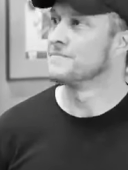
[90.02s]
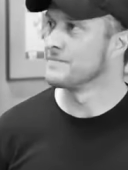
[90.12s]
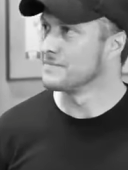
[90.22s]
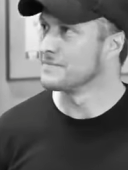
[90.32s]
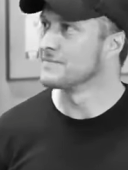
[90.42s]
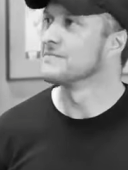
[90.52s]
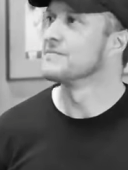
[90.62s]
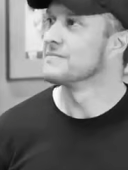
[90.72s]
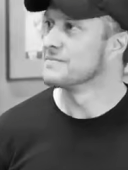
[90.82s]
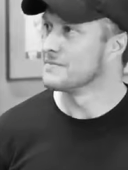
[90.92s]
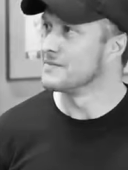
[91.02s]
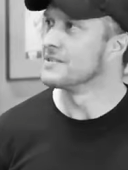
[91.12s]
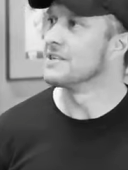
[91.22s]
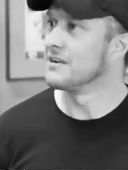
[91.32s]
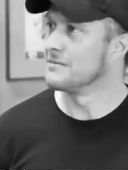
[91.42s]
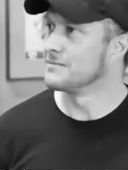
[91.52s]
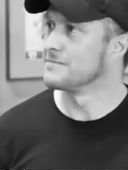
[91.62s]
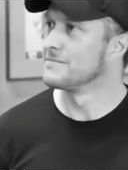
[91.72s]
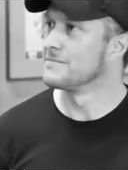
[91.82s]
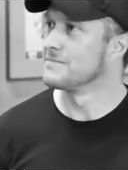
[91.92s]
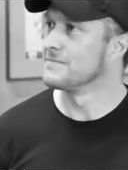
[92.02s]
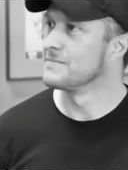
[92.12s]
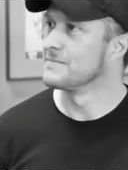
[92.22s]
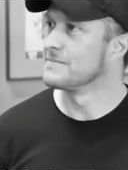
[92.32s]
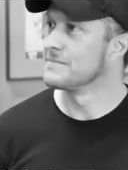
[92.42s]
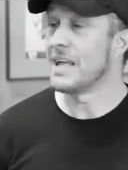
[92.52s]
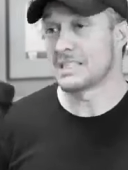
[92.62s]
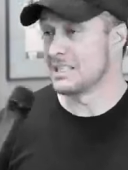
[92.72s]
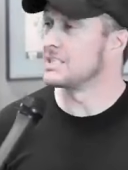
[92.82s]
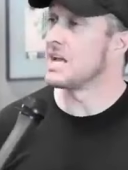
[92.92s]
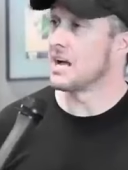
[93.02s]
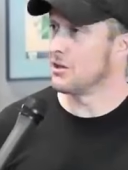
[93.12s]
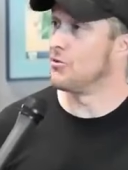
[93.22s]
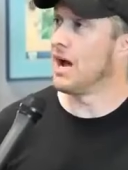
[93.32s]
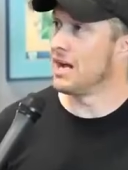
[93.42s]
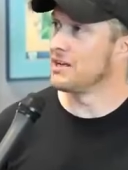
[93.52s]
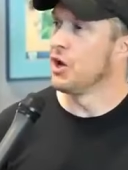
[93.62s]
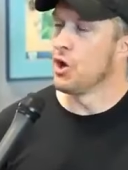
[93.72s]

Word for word: we're already putting in. So you're helping us from the inside out. That's exactly right.